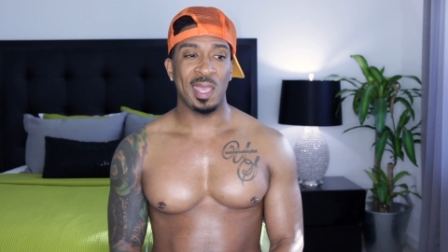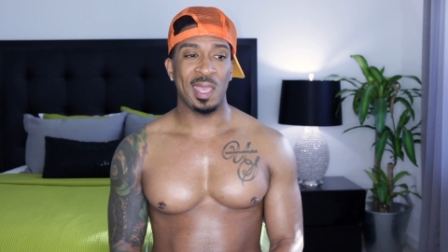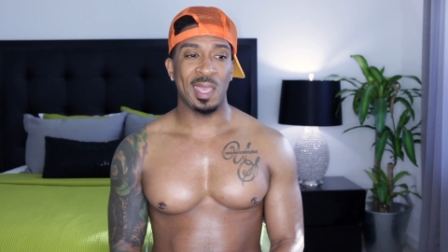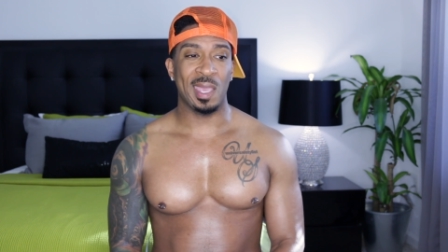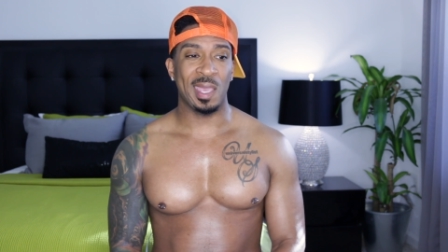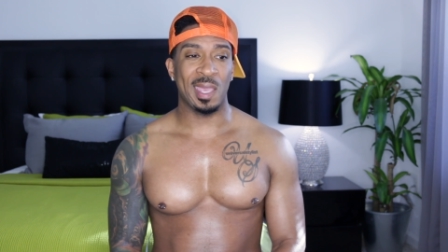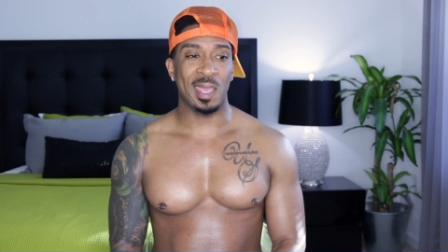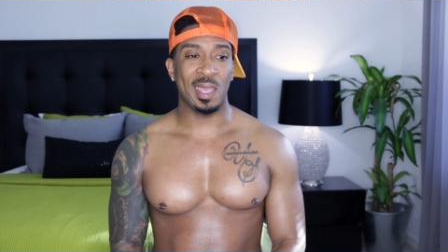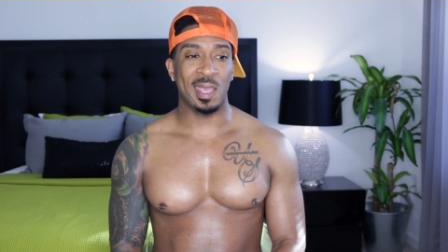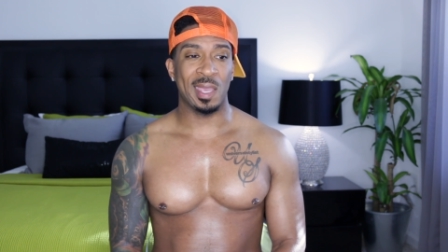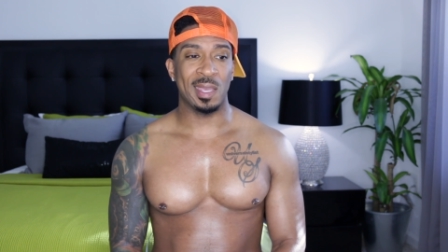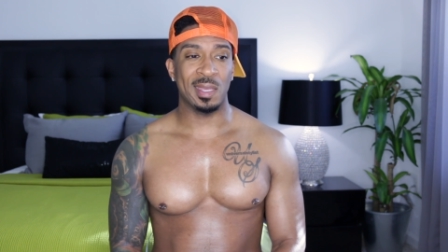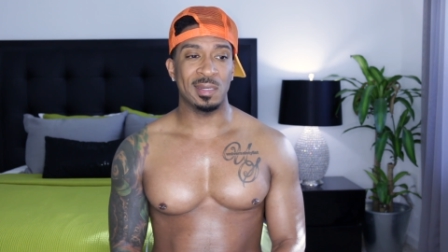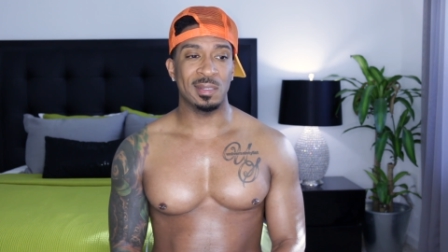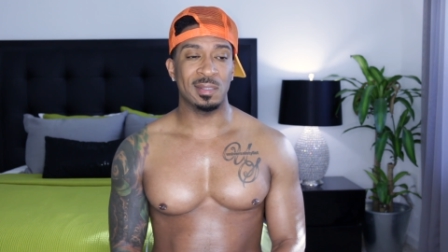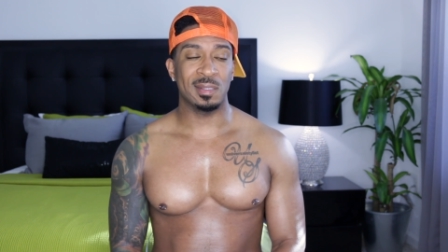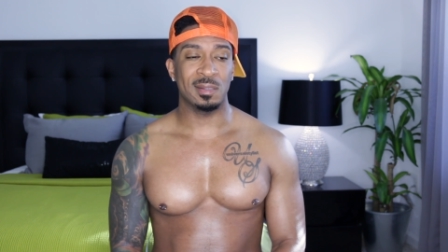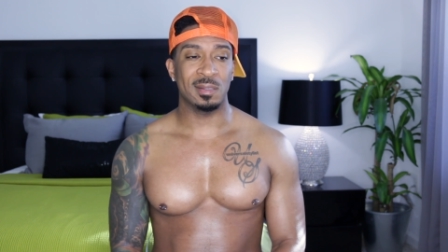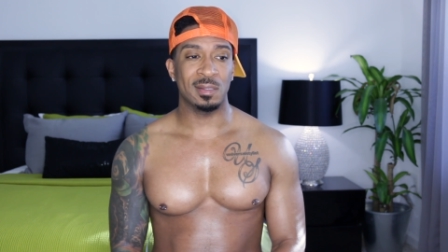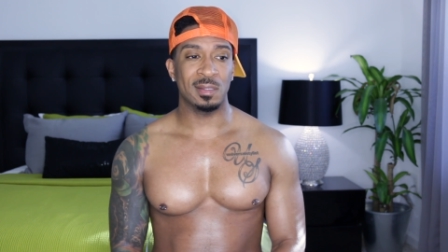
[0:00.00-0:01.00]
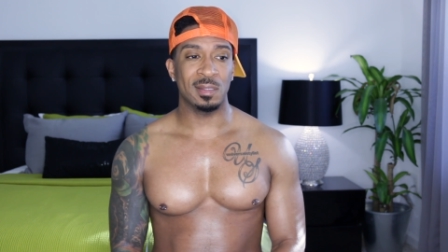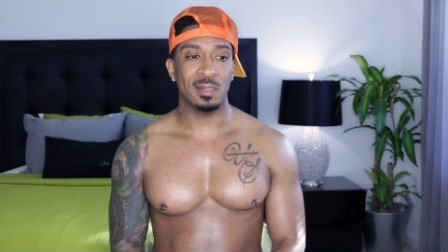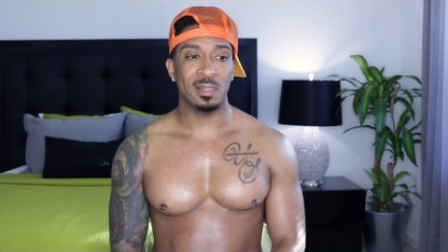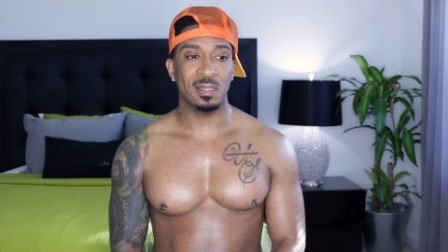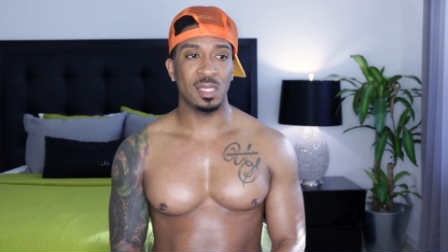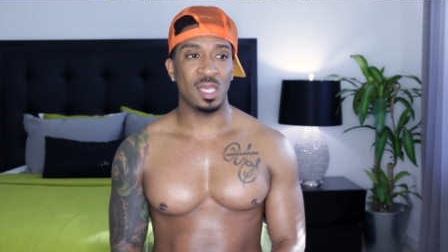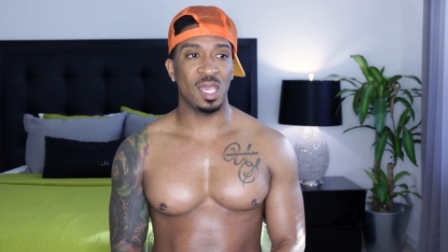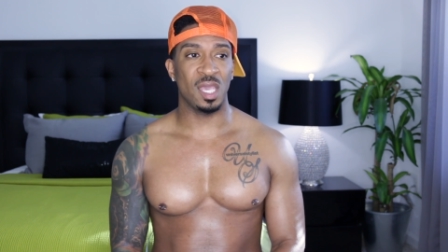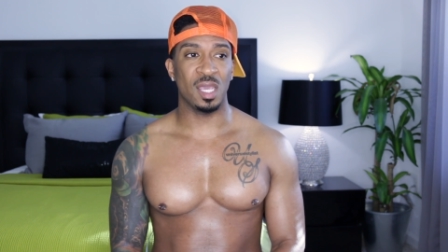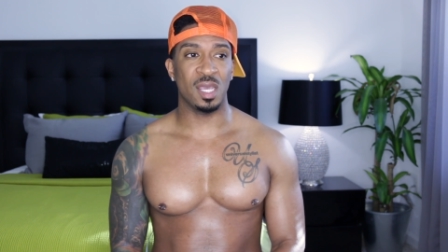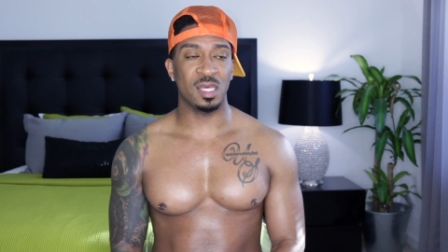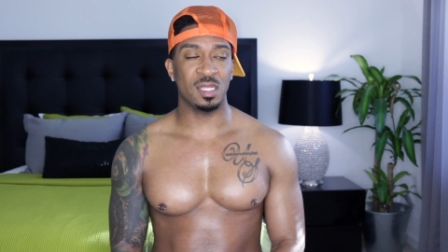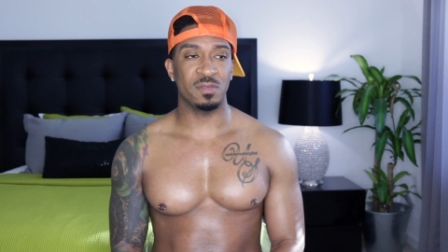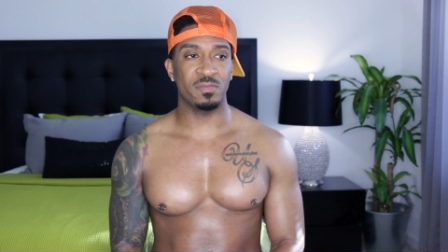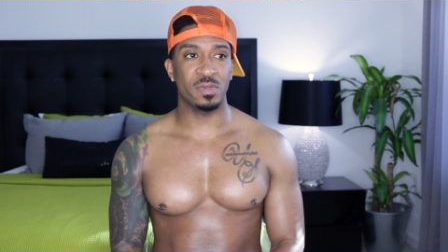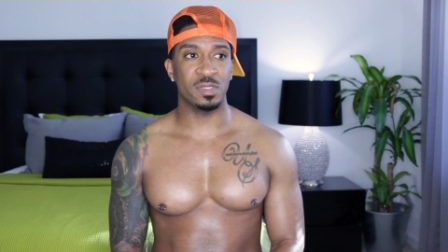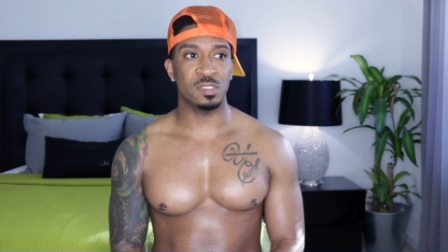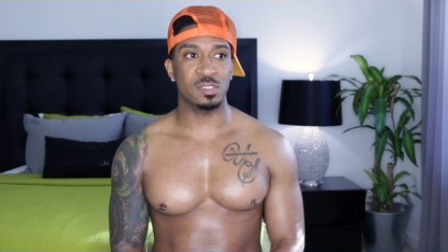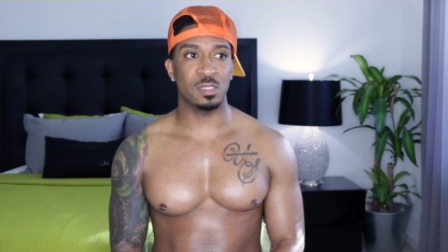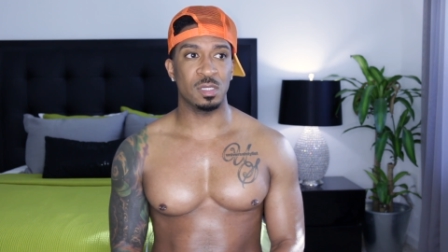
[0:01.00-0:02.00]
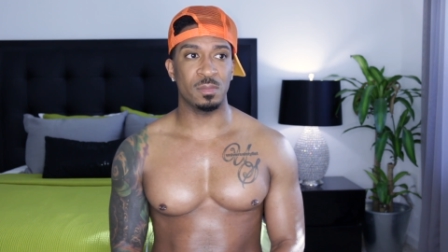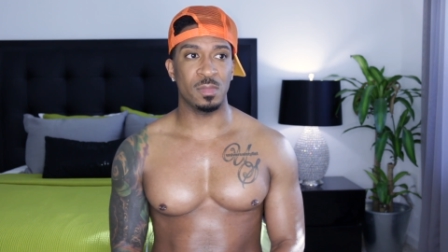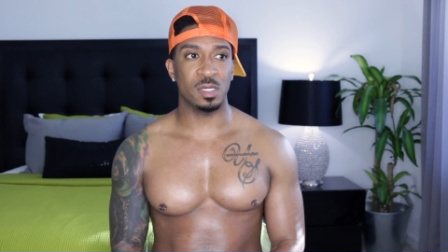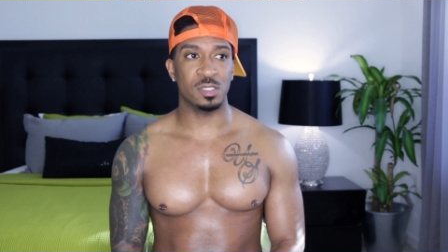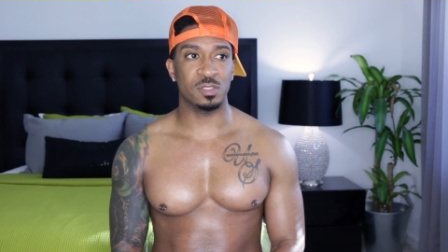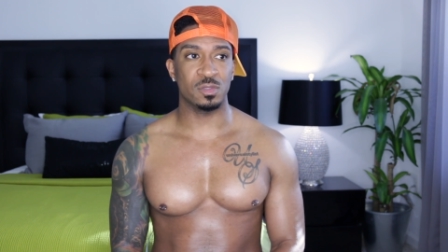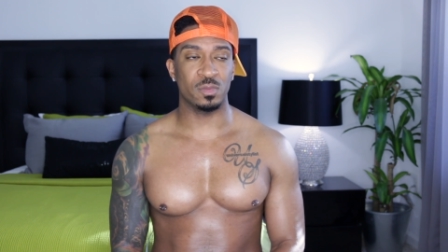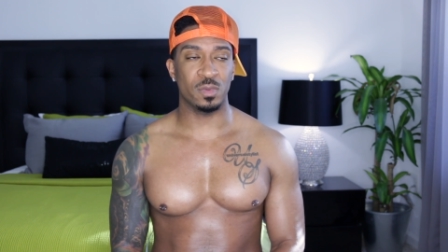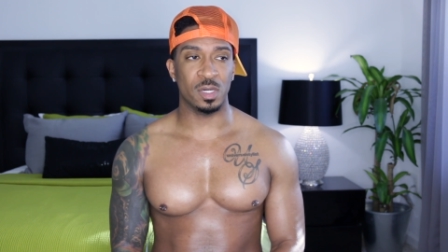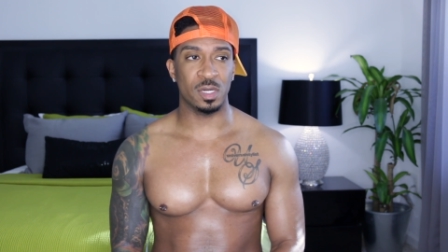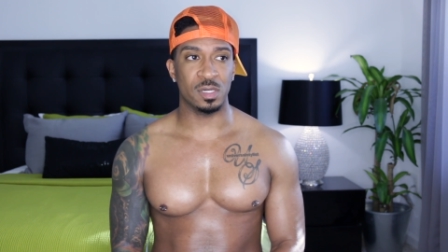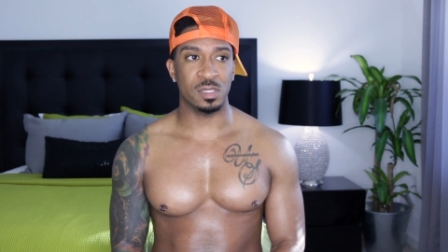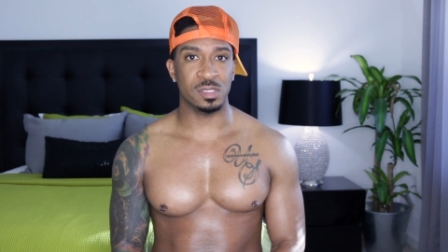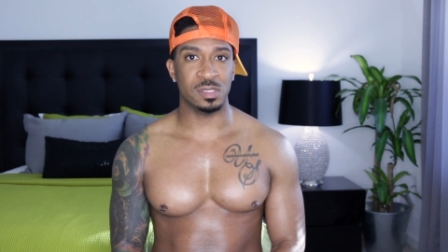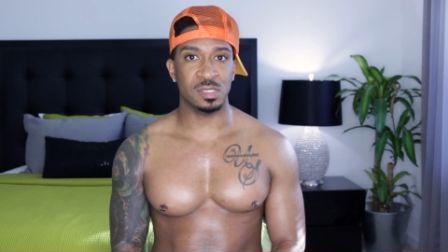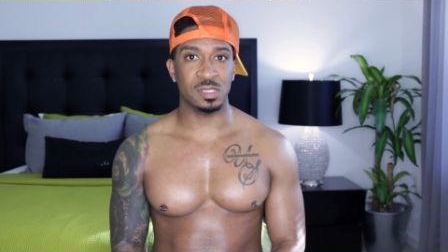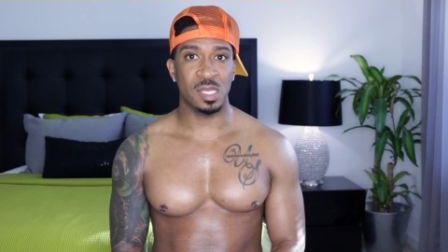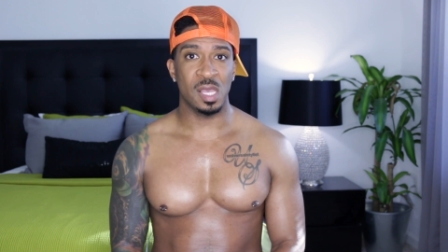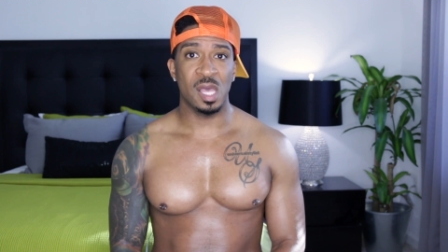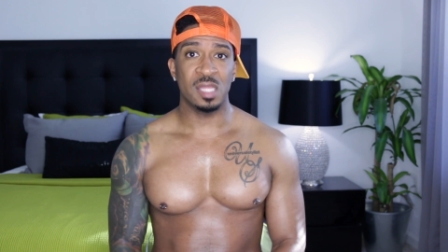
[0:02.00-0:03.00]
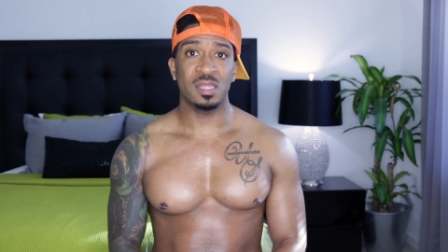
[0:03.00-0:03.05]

And yeah, it could have been so much worse.